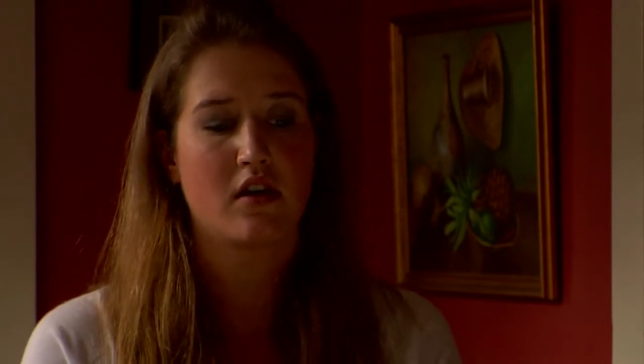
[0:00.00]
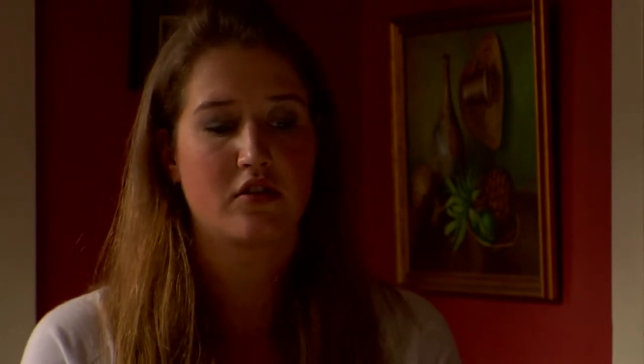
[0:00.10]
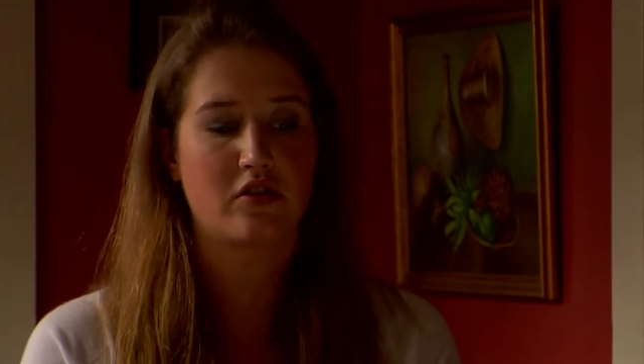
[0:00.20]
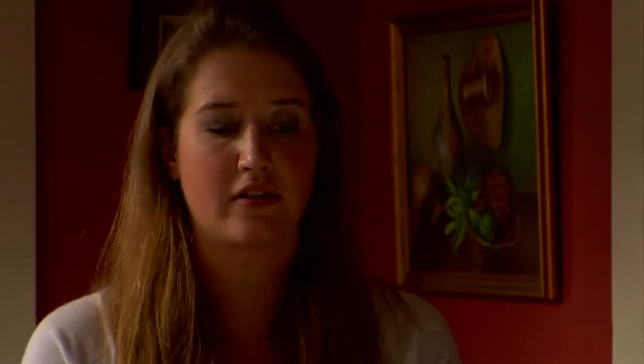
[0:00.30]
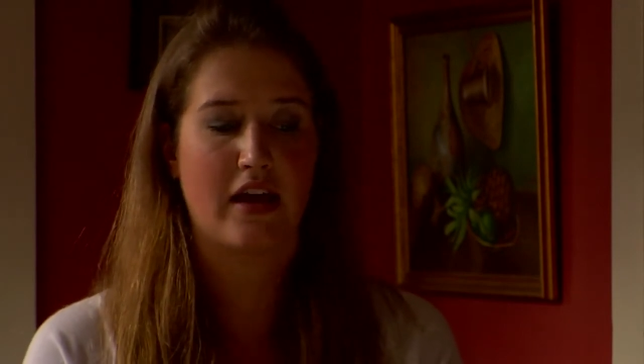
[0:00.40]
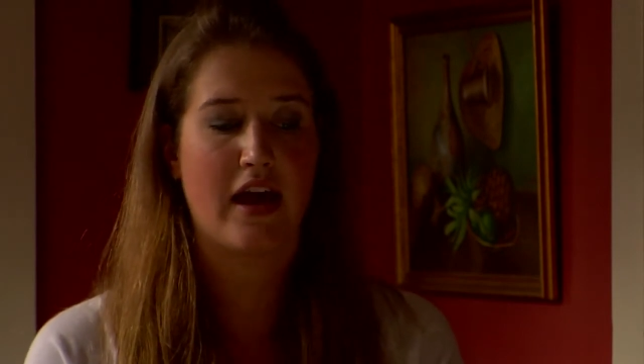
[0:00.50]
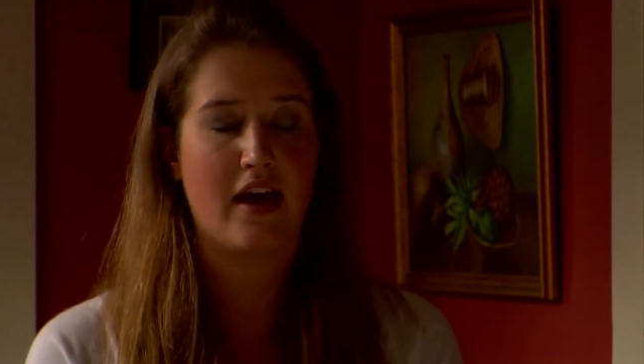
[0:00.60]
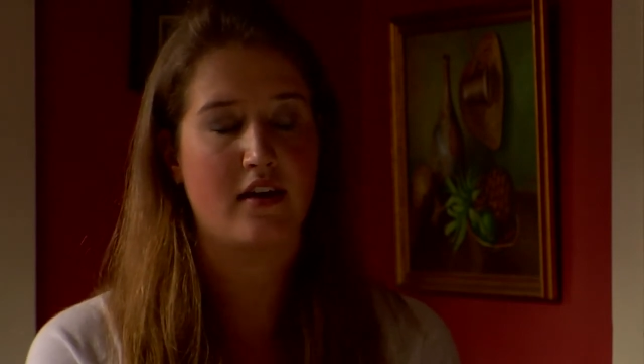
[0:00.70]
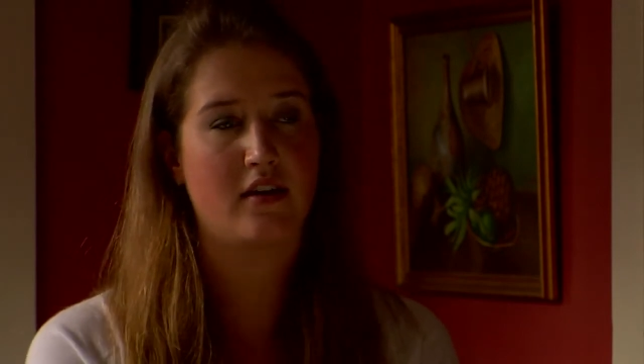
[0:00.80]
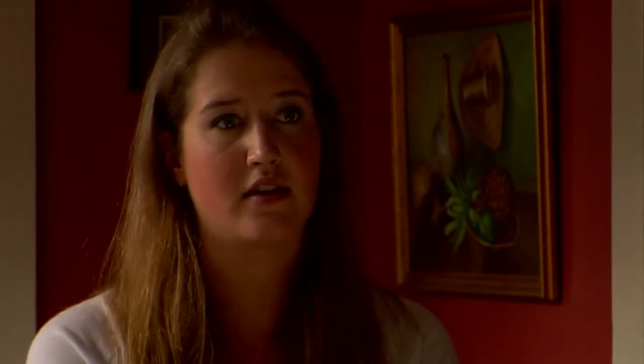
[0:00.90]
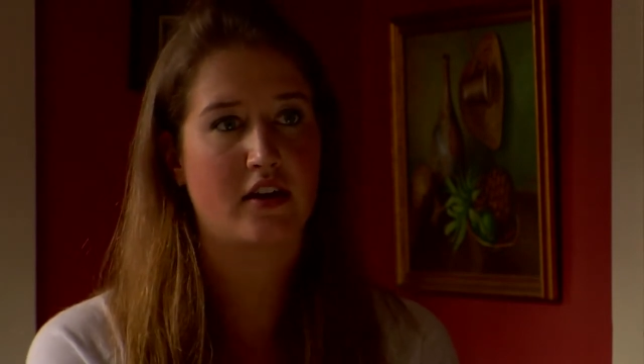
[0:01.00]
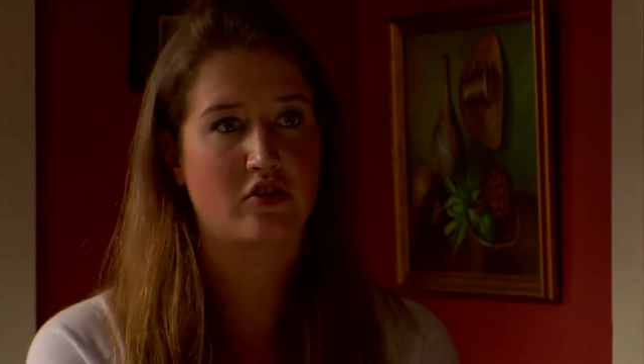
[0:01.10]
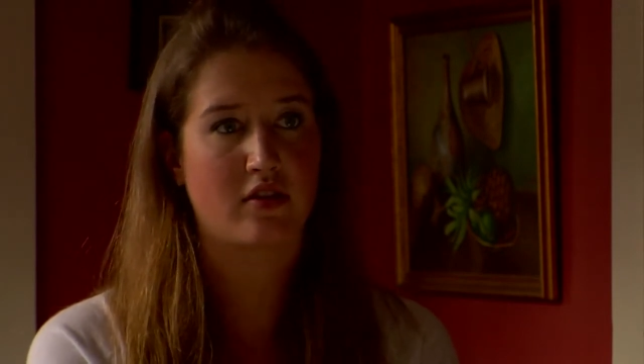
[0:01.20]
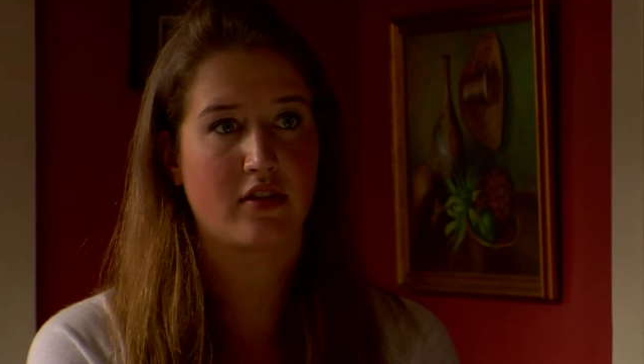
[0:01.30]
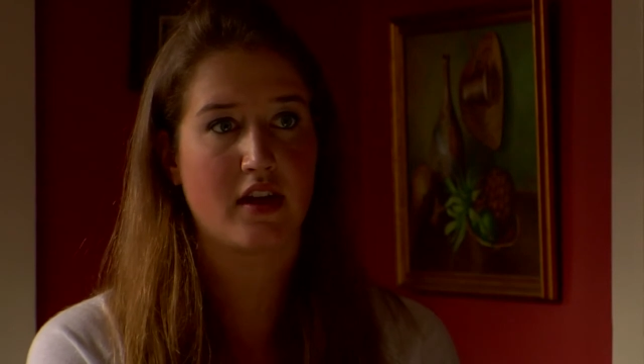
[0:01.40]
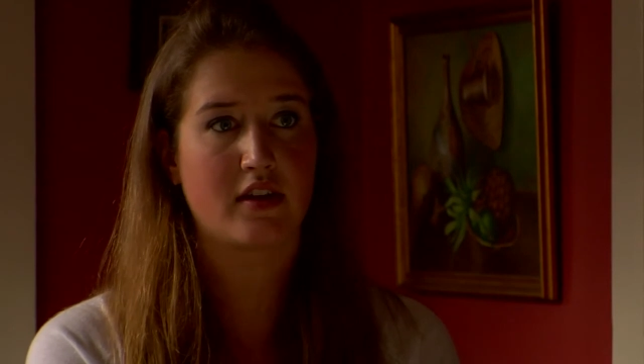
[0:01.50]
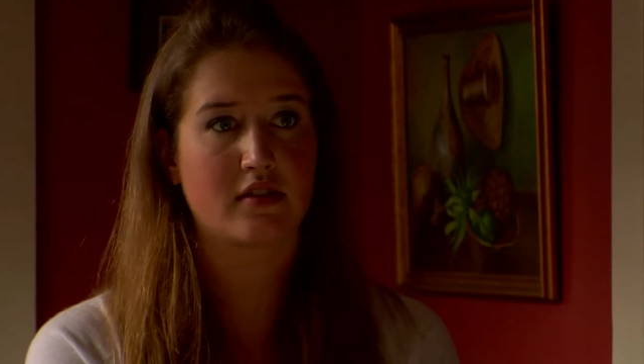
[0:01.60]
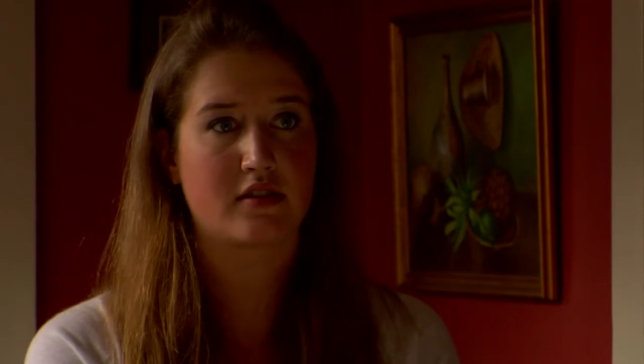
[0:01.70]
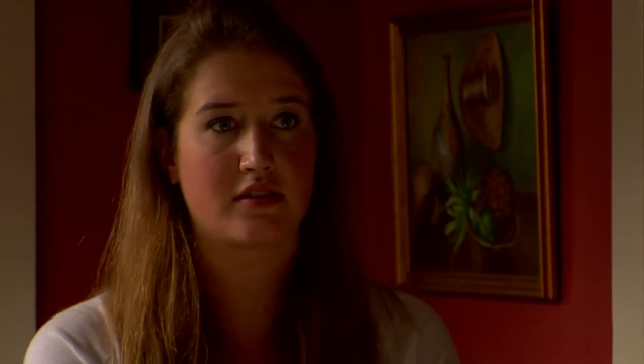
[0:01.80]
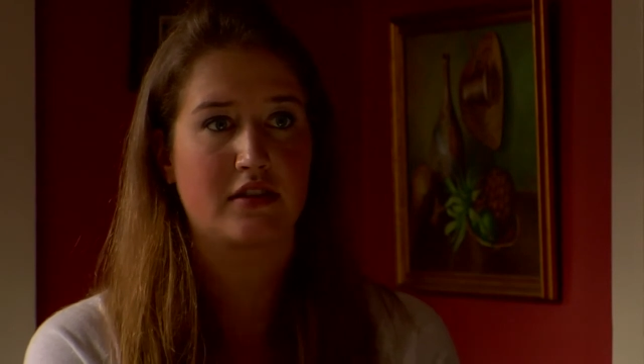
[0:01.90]
so I have to add in extra
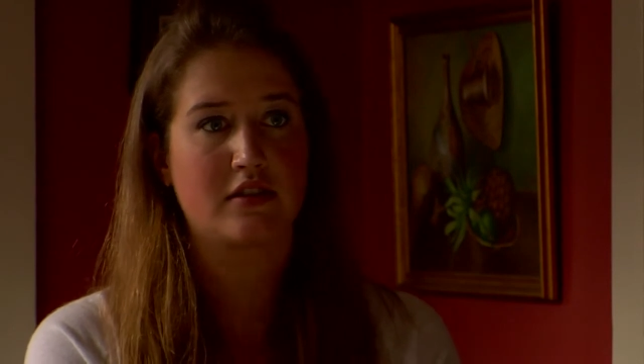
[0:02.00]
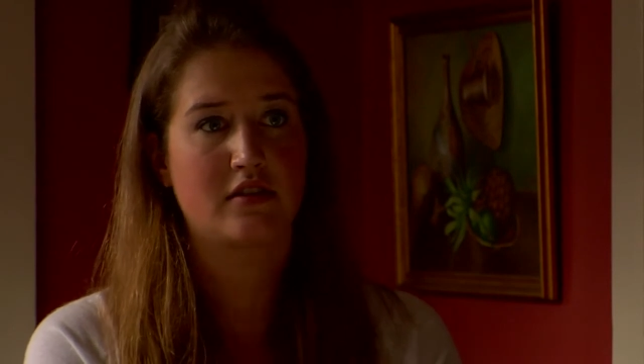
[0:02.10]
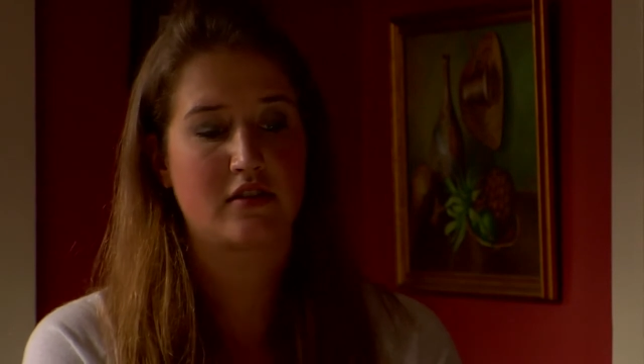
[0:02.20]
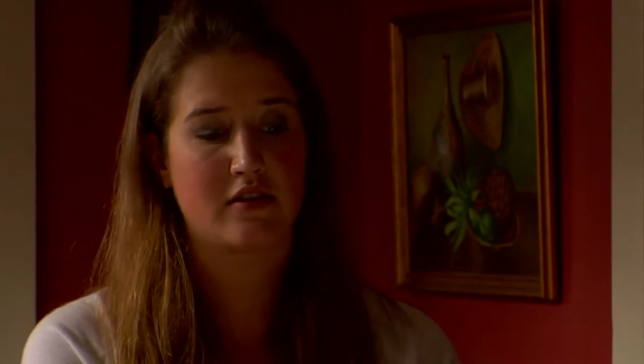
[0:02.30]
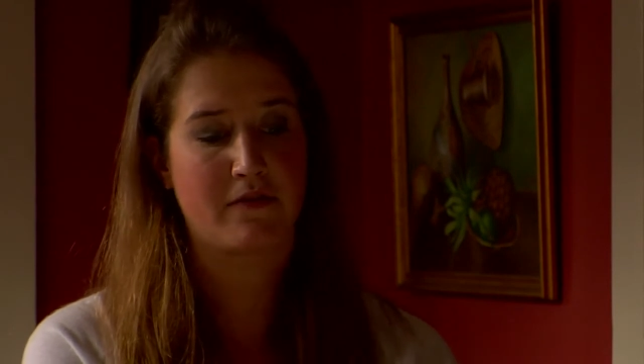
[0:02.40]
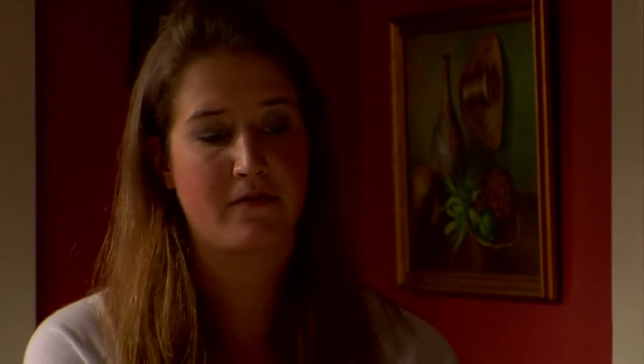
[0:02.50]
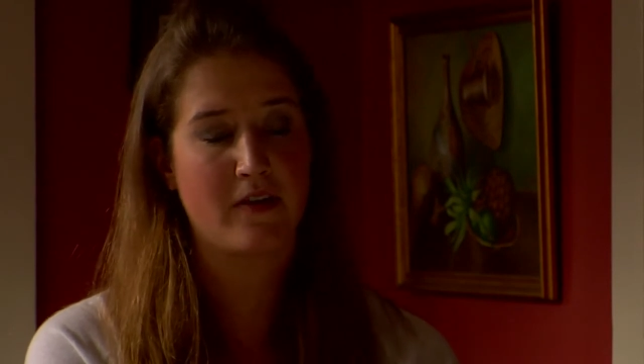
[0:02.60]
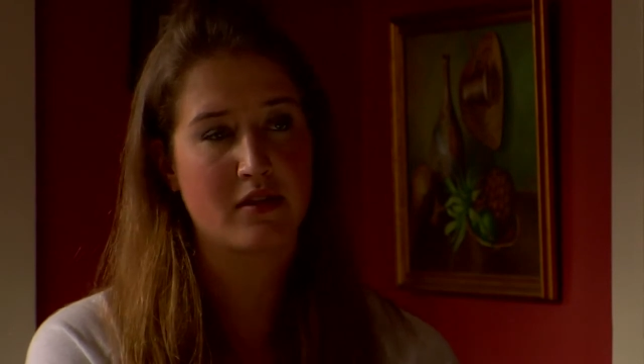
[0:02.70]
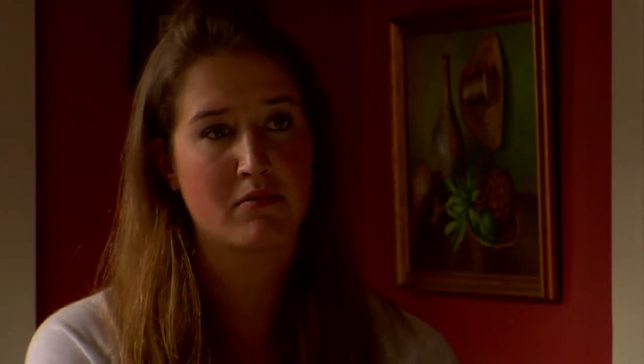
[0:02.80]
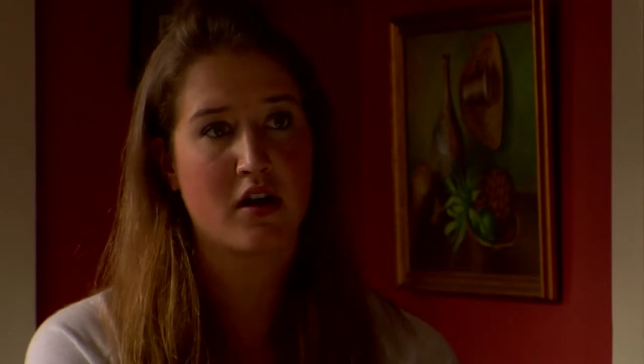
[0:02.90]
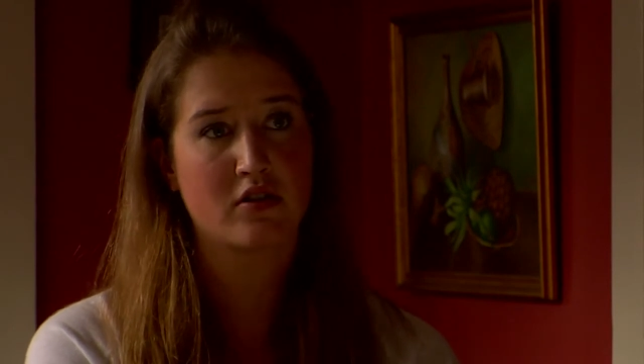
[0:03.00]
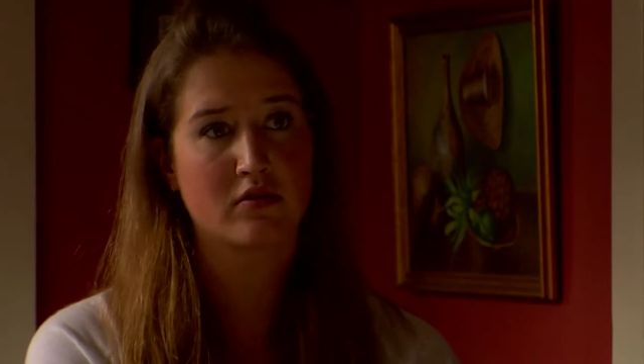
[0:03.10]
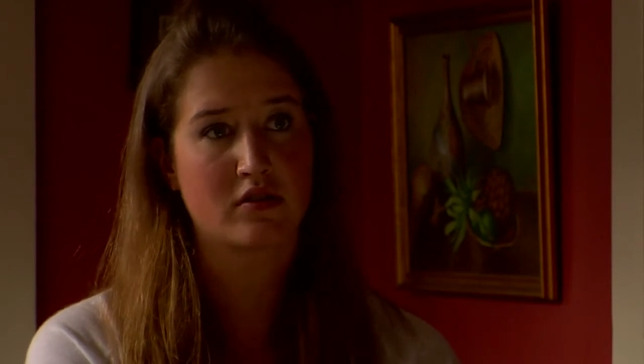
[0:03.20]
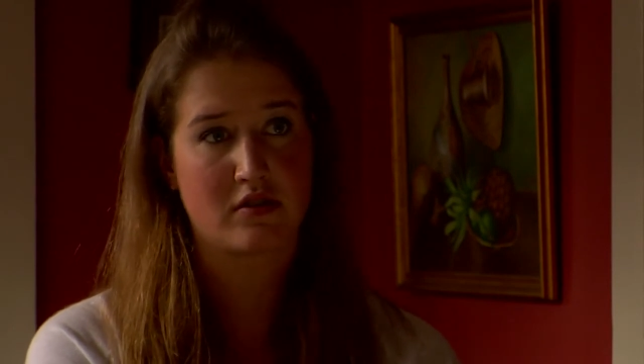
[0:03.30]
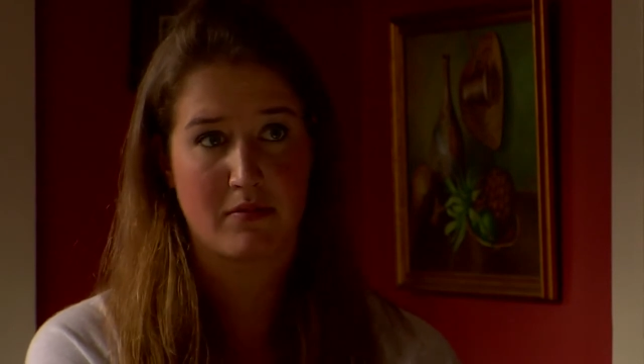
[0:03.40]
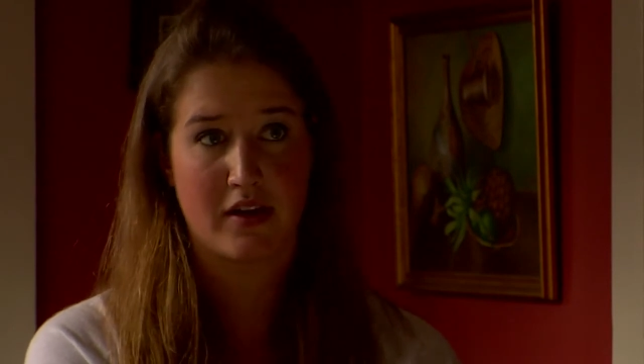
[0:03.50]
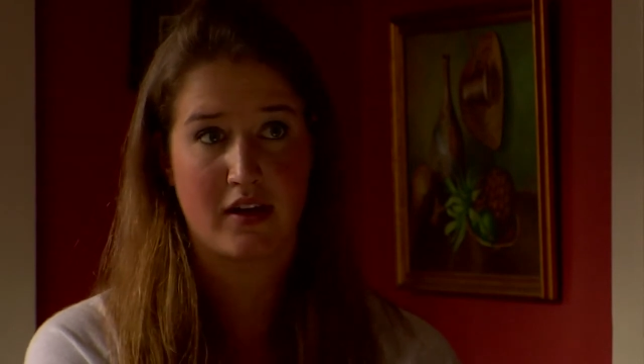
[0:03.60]
things to fit the modules to my